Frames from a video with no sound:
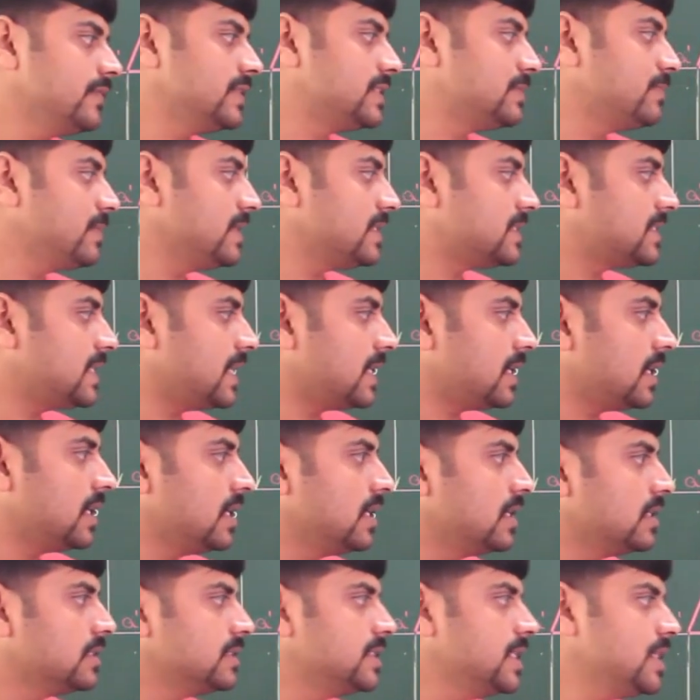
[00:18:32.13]
which means
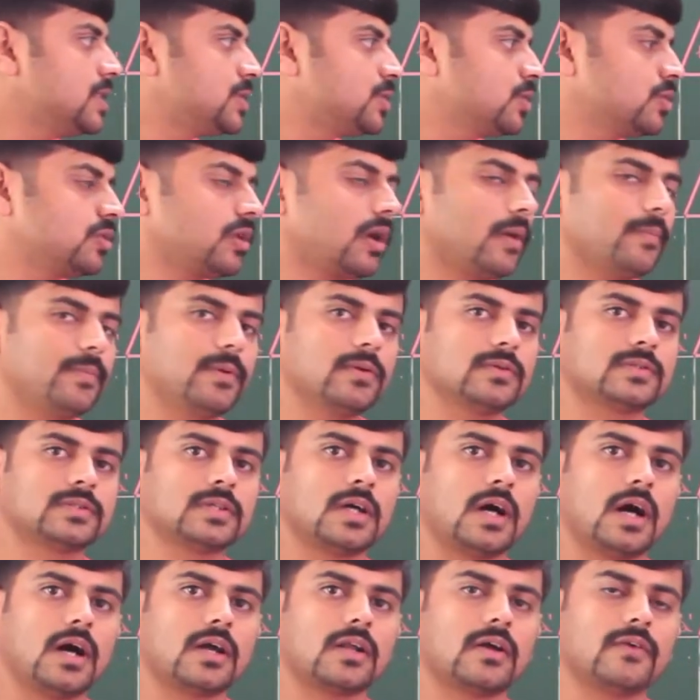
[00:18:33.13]
that these two top
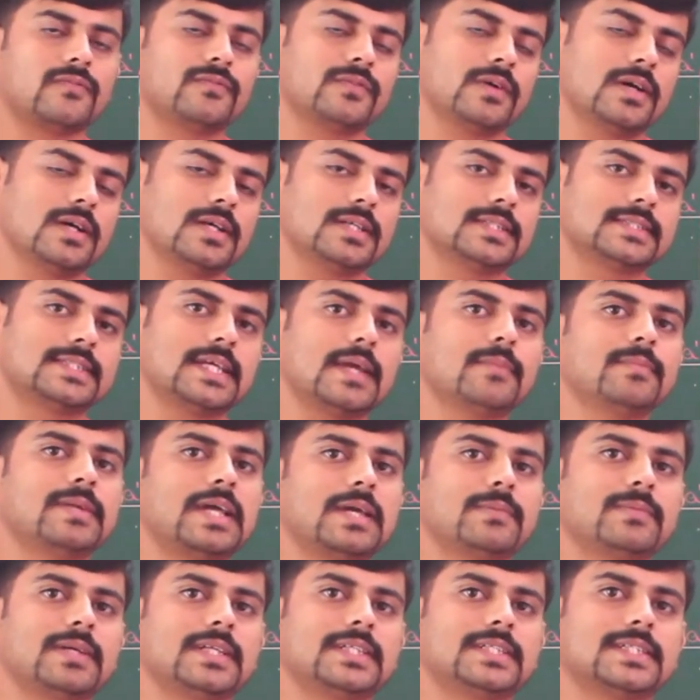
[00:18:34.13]
views are of same
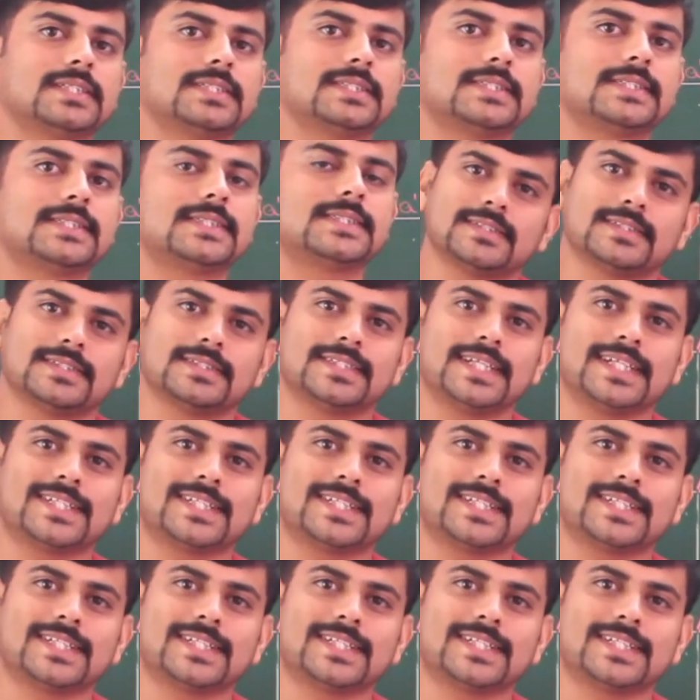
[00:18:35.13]
dimensions.